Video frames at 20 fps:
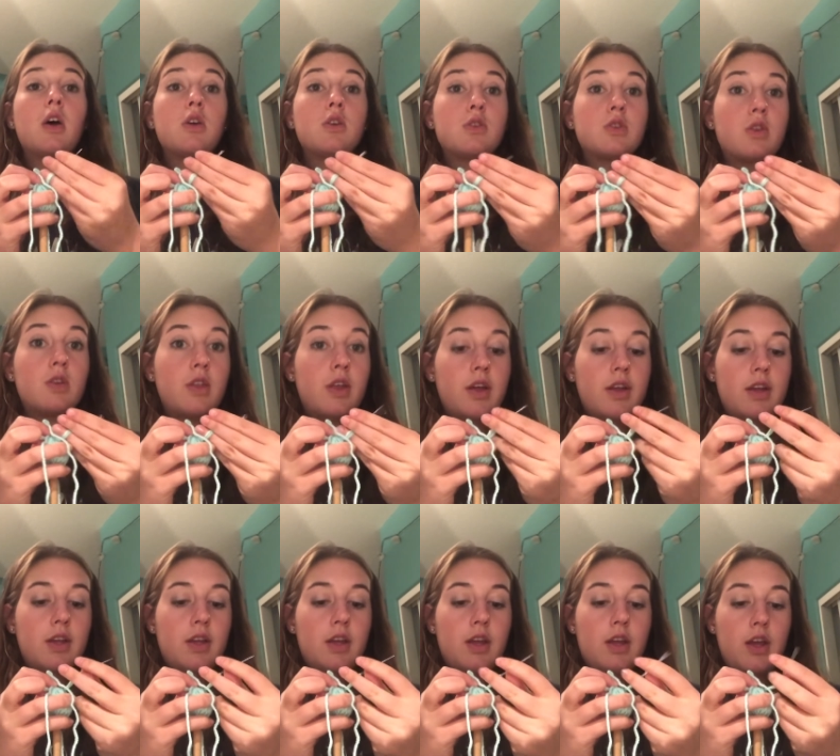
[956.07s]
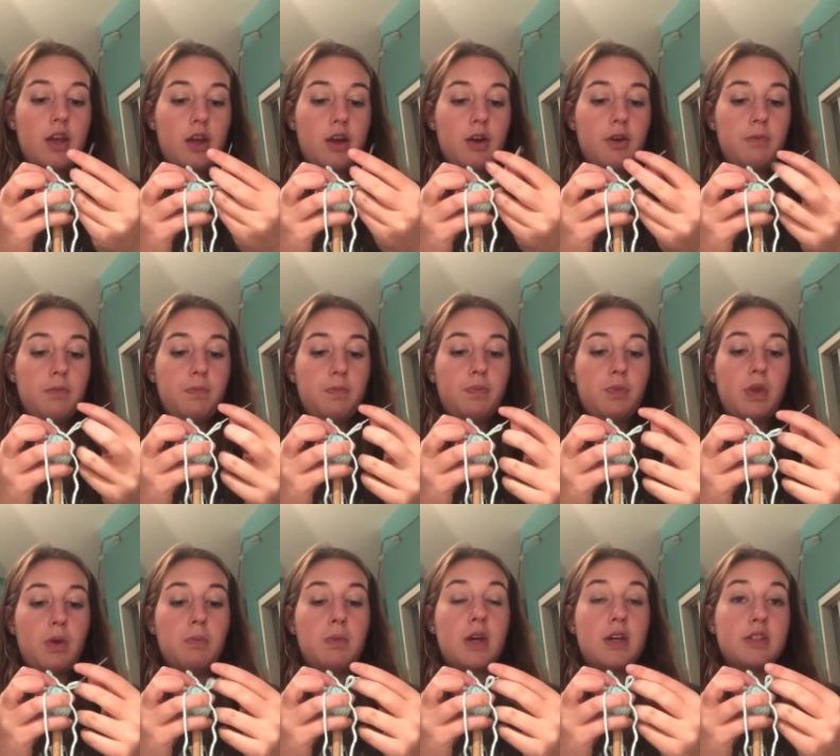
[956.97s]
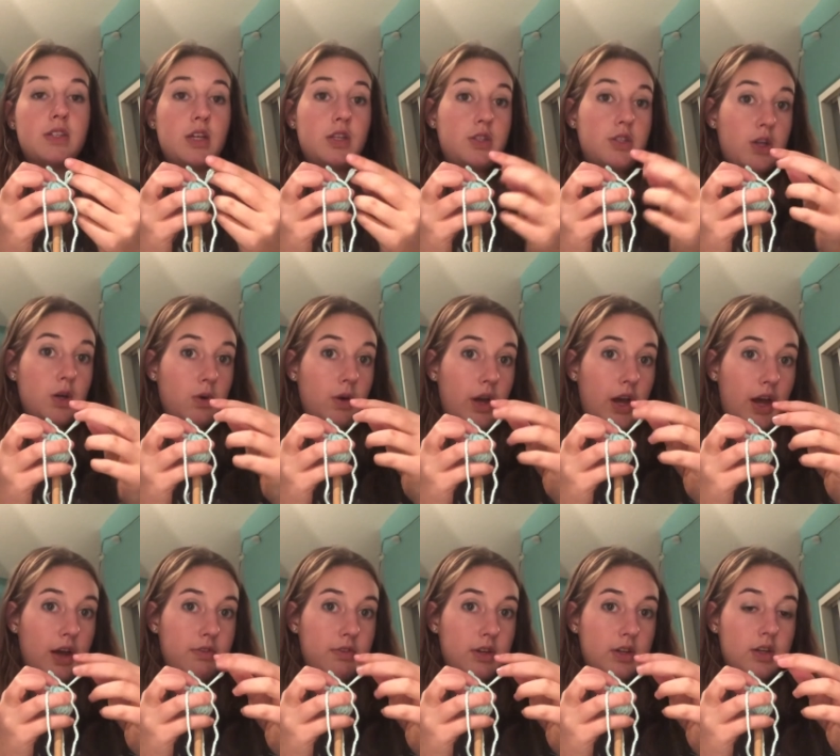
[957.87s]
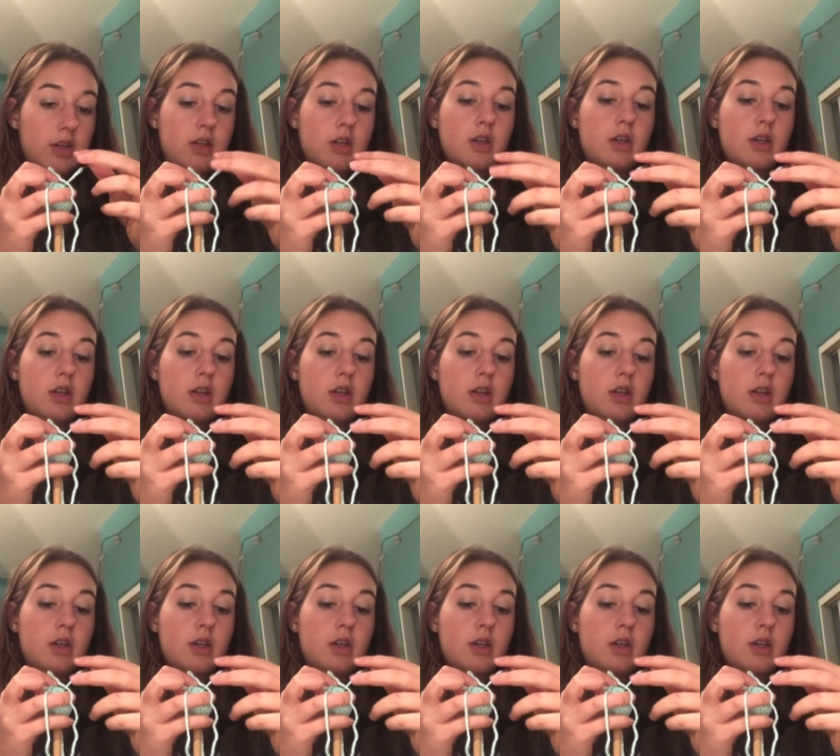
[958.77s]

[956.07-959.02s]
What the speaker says: So then here, because I don't have it